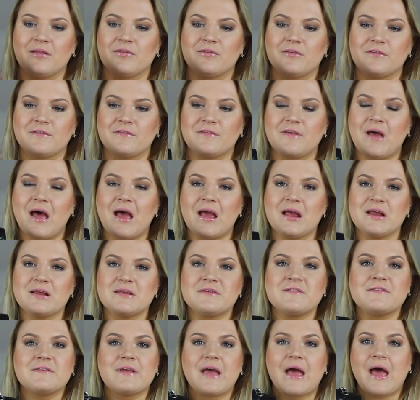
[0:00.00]
The
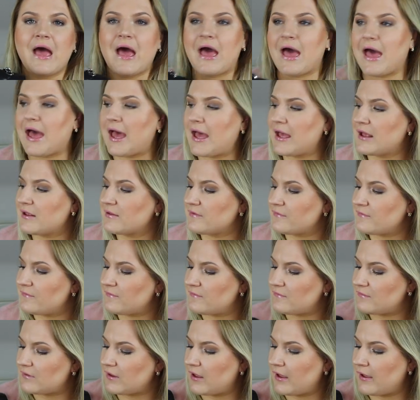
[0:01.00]
size has